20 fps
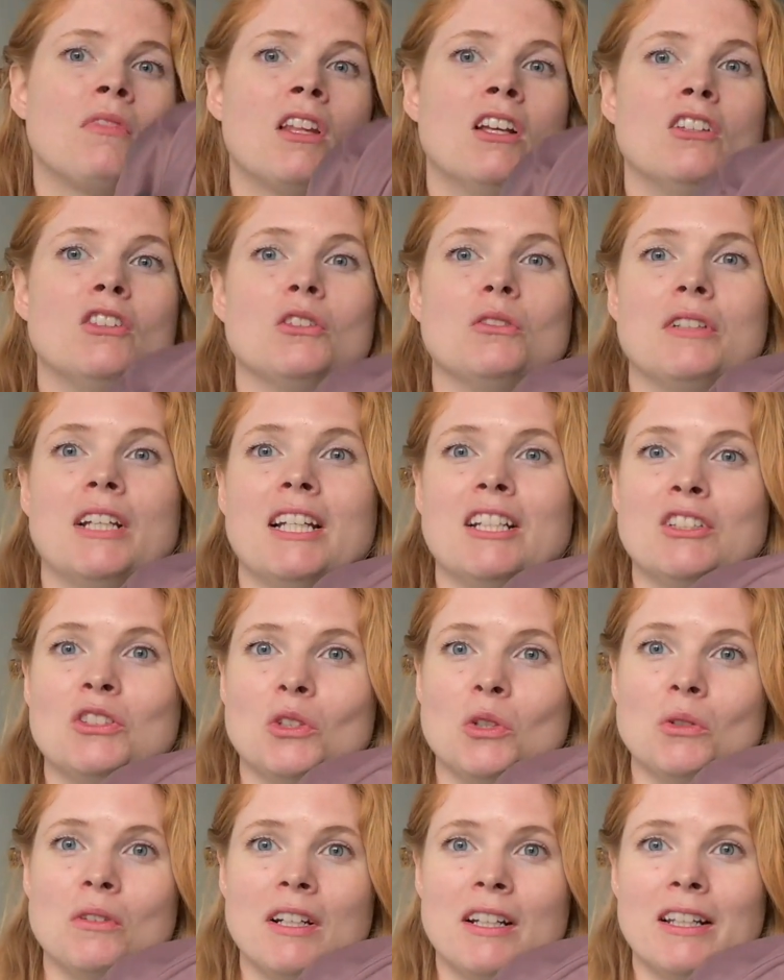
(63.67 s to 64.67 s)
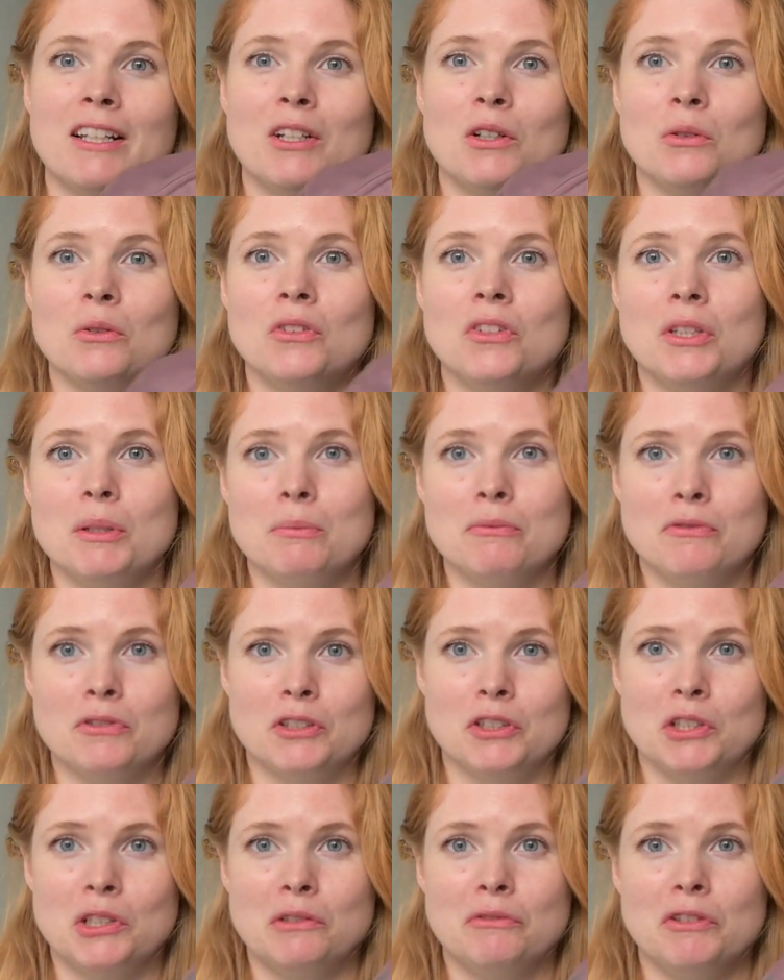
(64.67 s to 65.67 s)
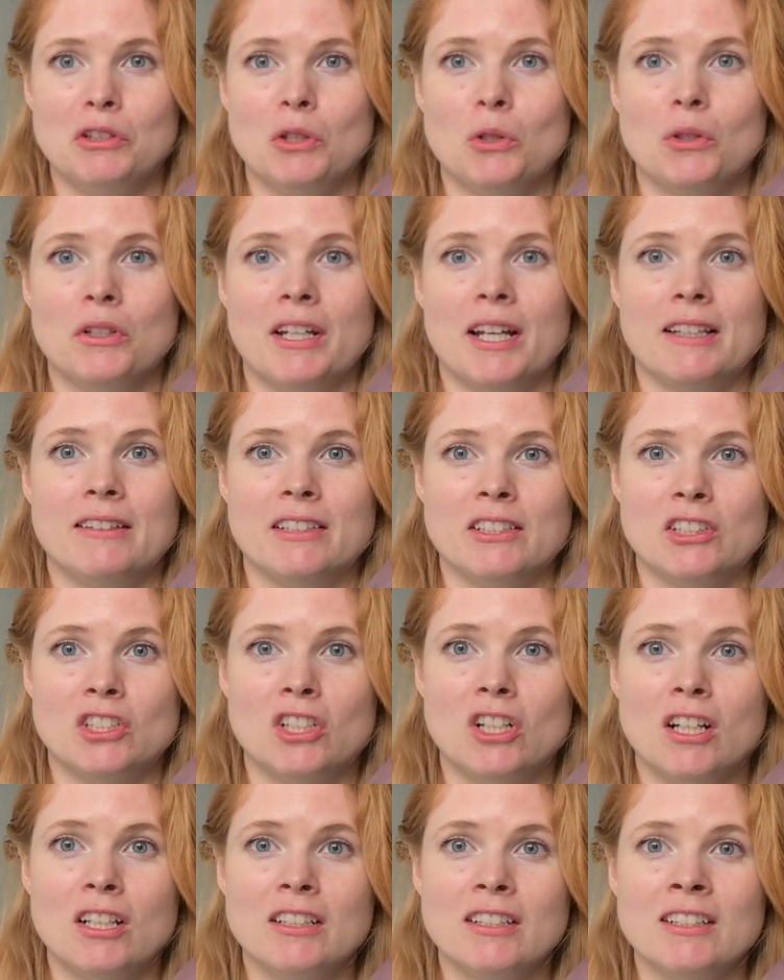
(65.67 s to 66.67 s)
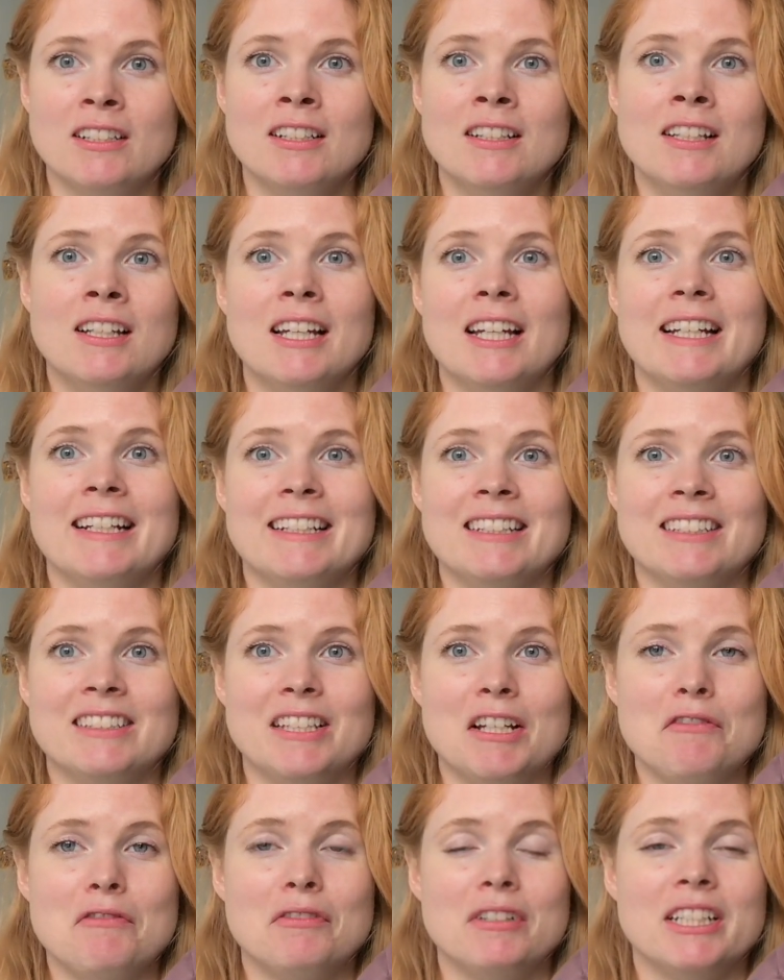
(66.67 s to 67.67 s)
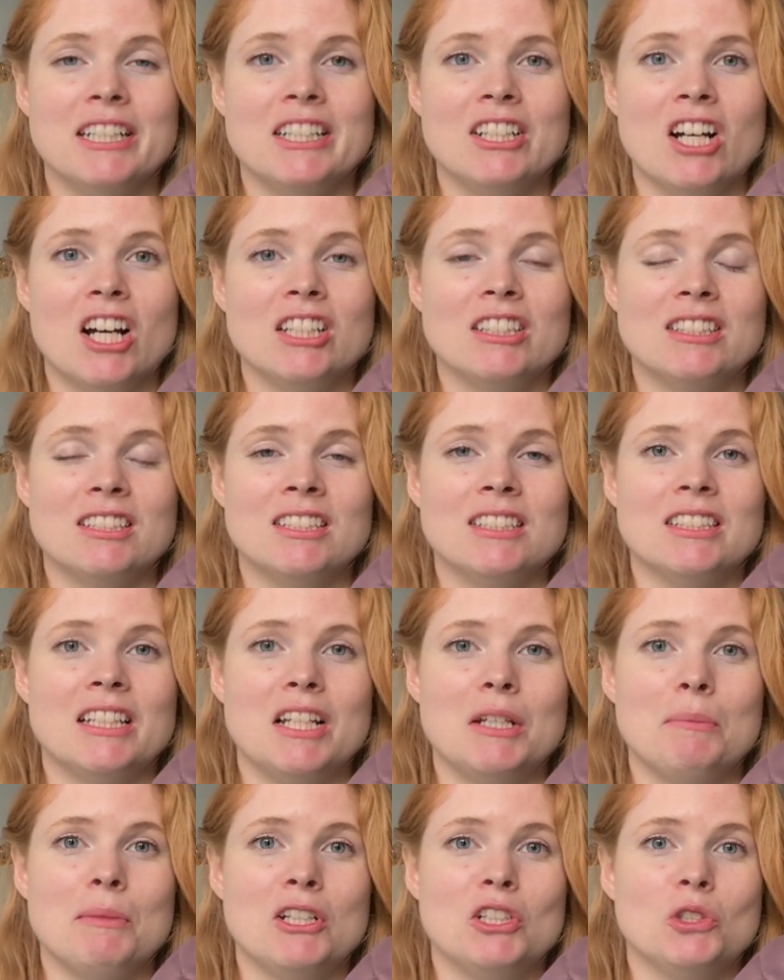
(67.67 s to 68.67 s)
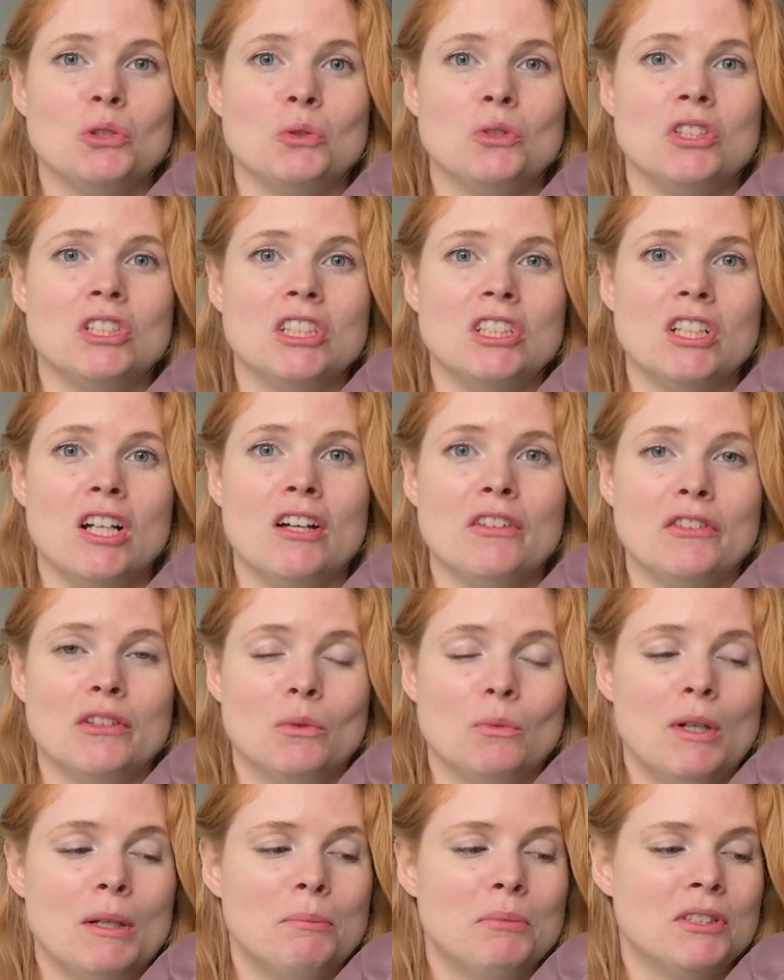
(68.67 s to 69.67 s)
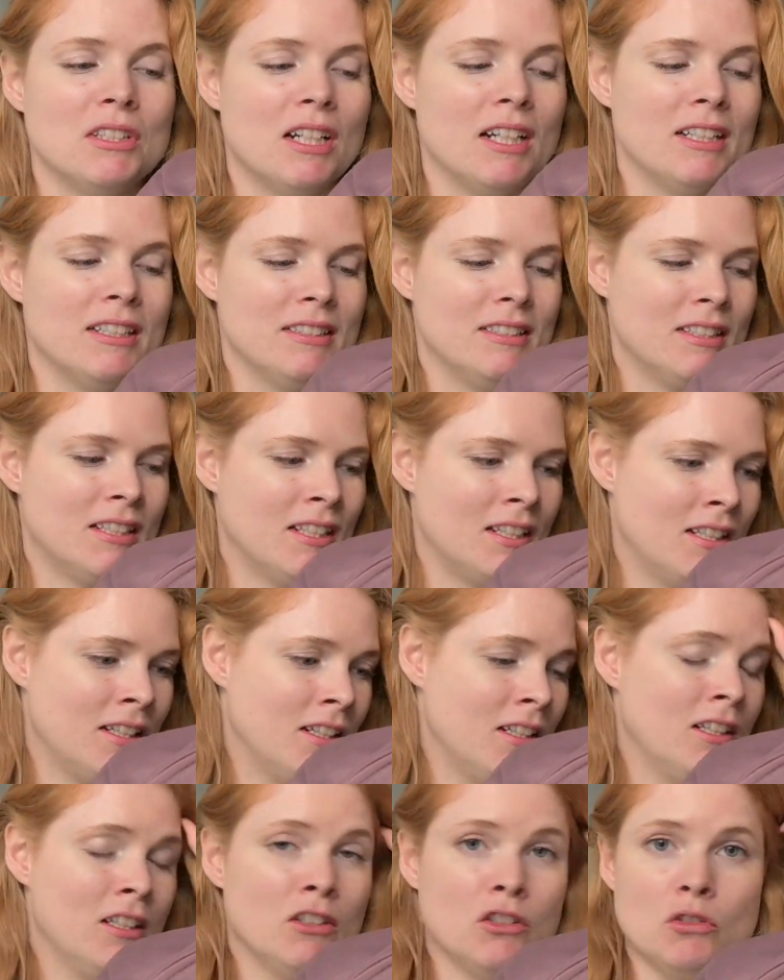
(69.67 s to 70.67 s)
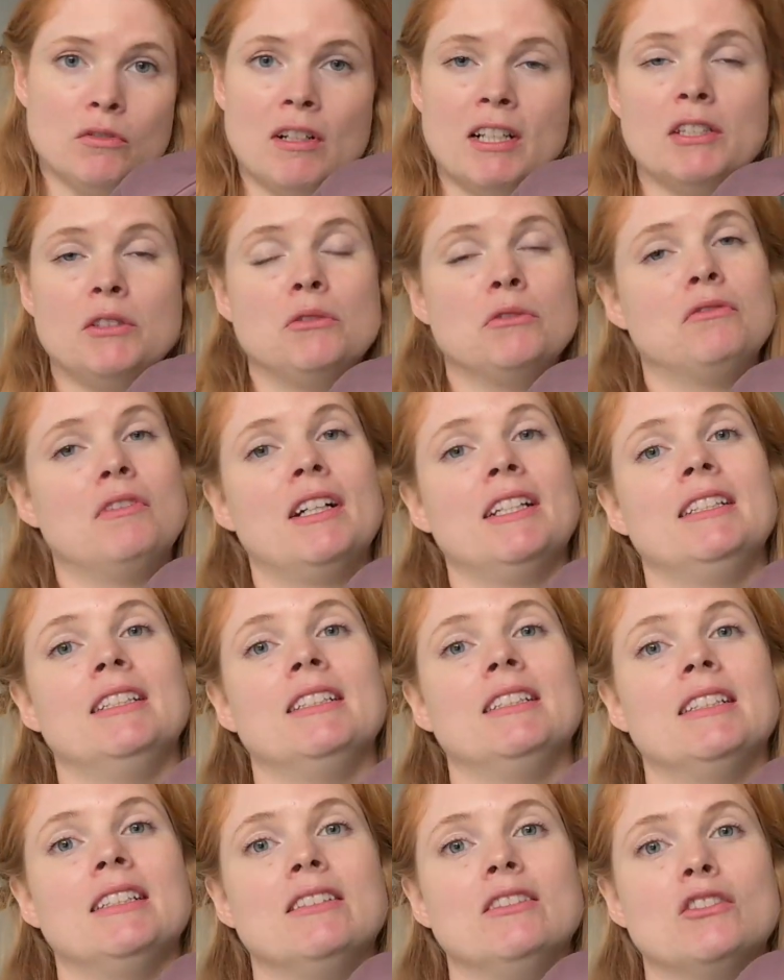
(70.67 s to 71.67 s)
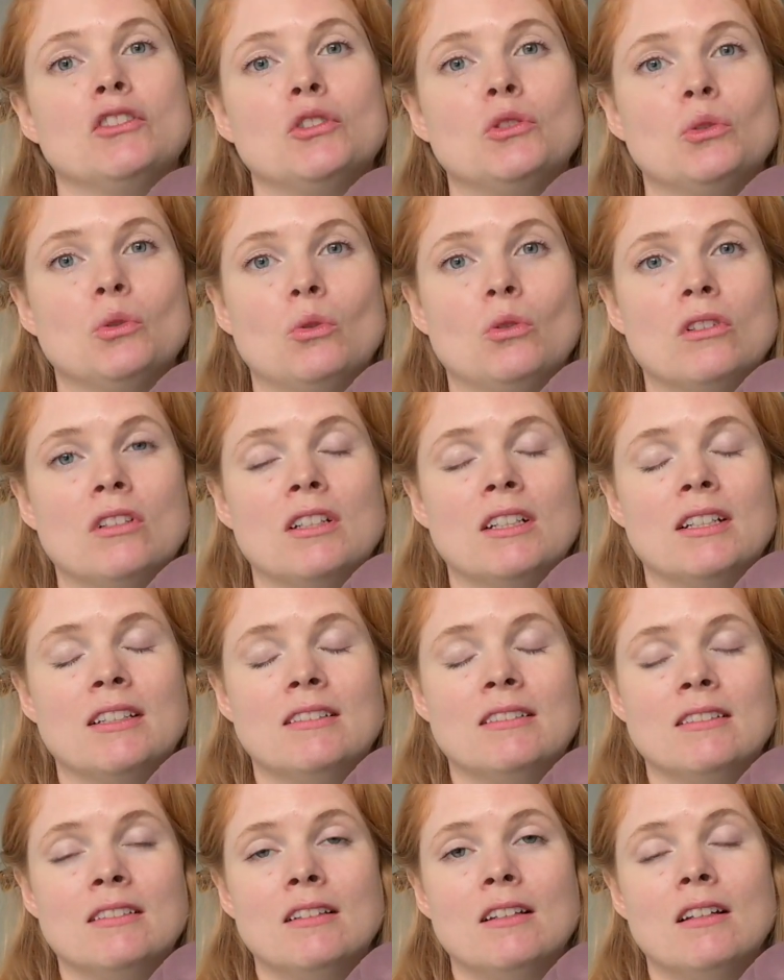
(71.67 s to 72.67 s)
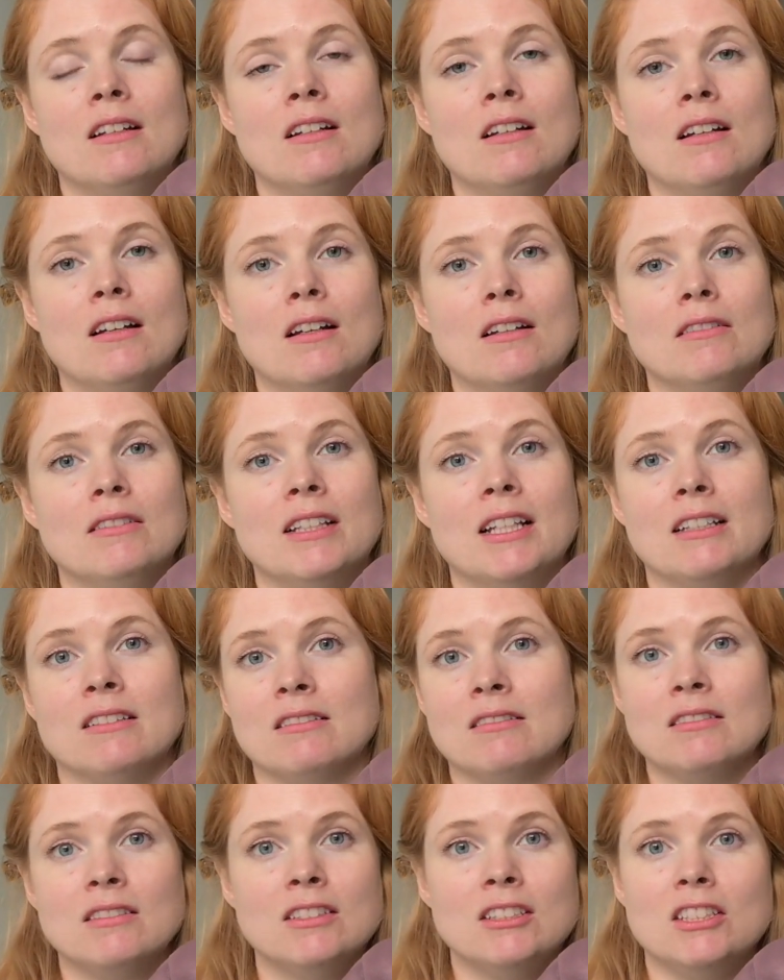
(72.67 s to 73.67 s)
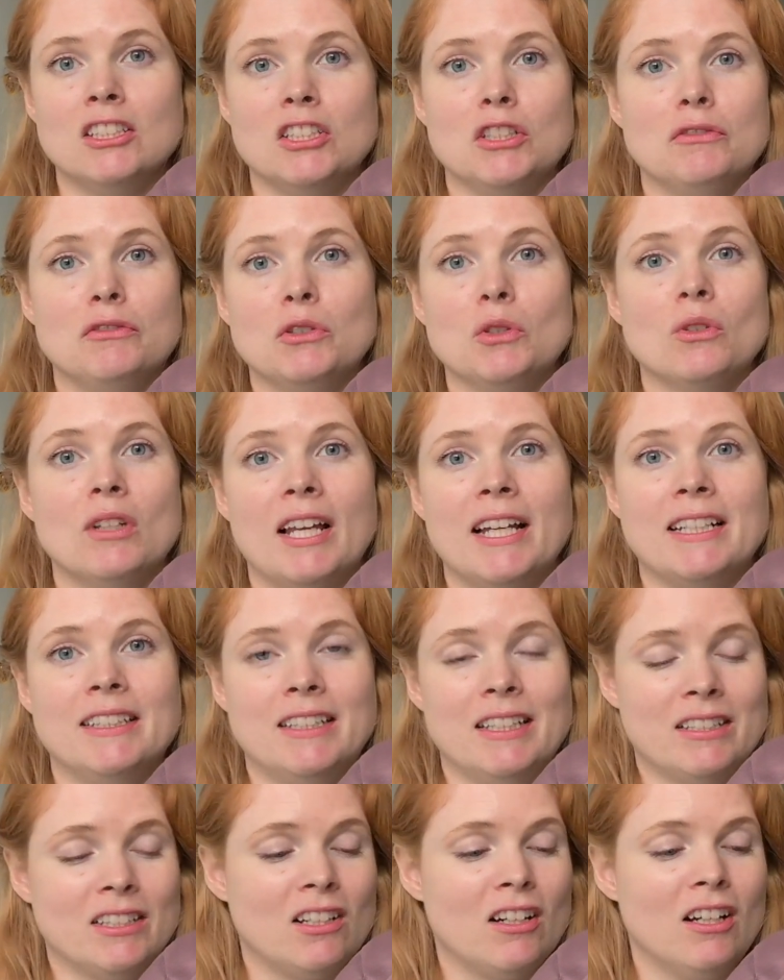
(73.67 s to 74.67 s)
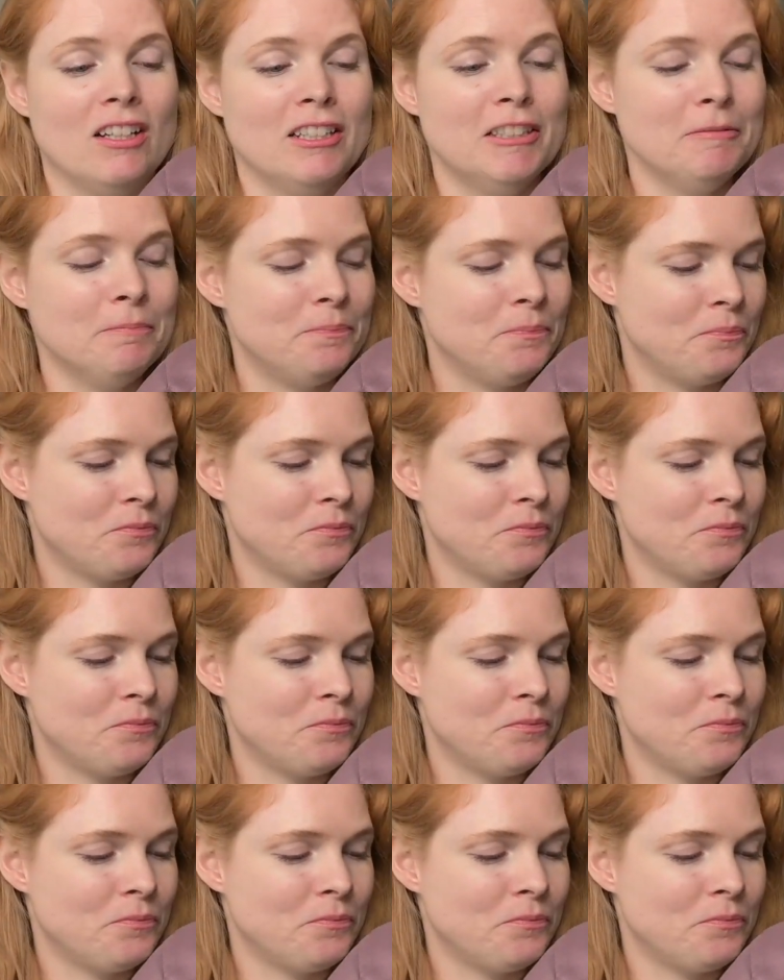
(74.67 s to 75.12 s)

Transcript: So that is already a good tip for you if you're looking at this color. It is definitely not the same as you see on the website. Try to find it in the store and then see if you like that color.